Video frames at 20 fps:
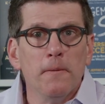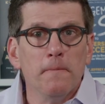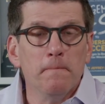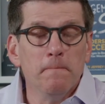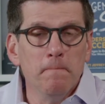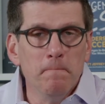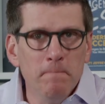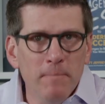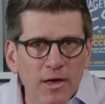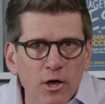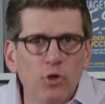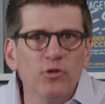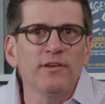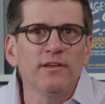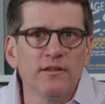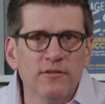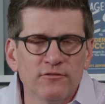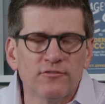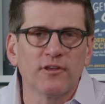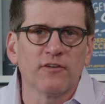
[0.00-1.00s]

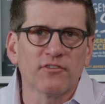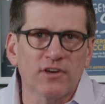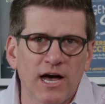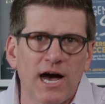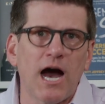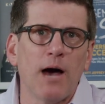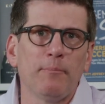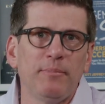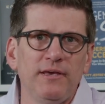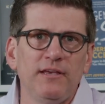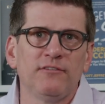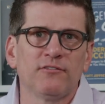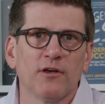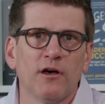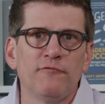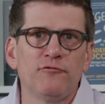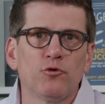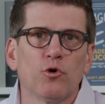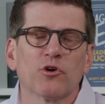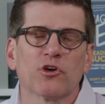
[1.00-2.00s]
millions of copies
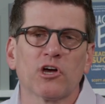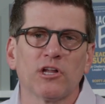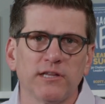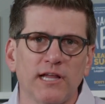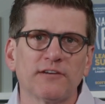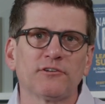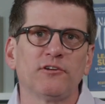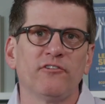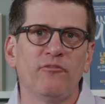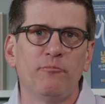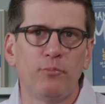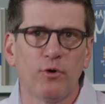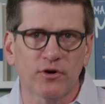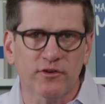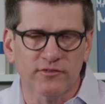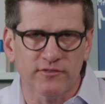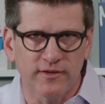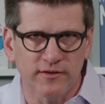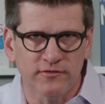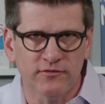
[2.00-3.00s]
of your collective
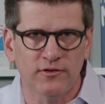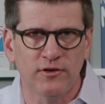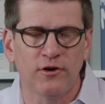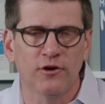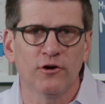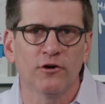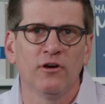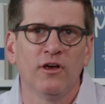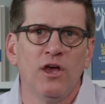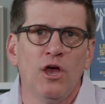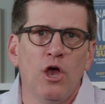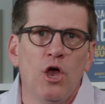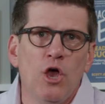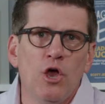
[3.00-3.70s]
books this year.